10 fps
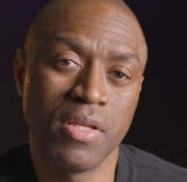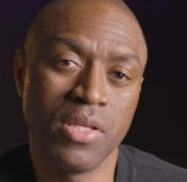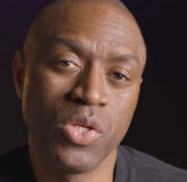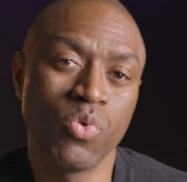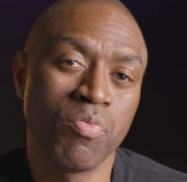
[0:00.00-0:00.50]

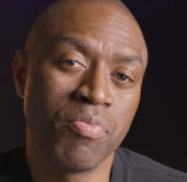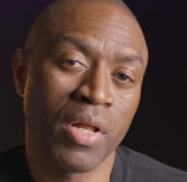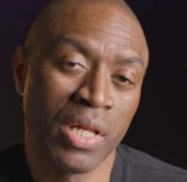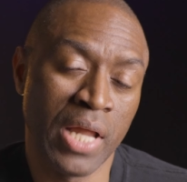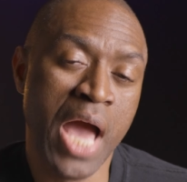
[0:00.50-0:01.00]
you will
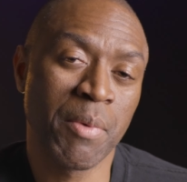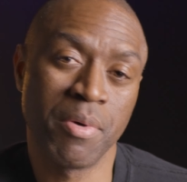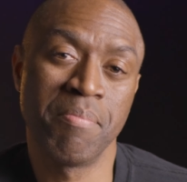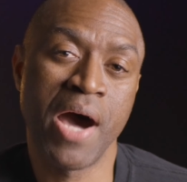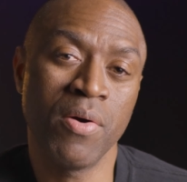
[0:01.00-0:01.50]
climb up
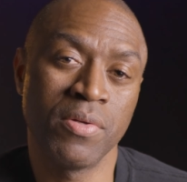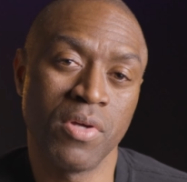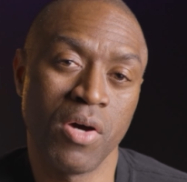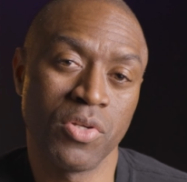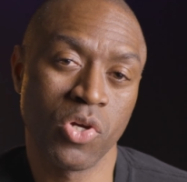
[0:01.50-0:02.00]
a mountain
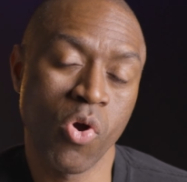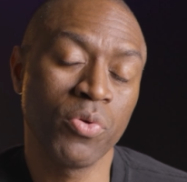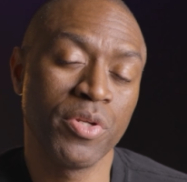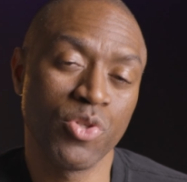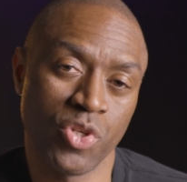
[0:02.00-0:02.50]
on a
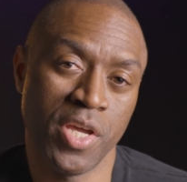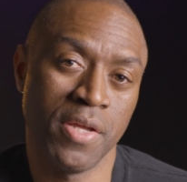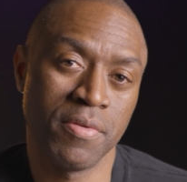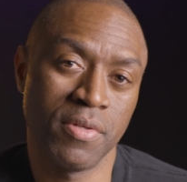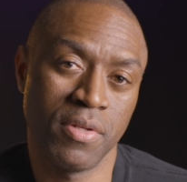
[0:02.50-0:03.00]
golden
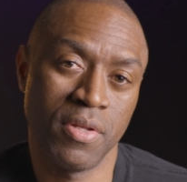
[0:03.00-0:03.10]
chain.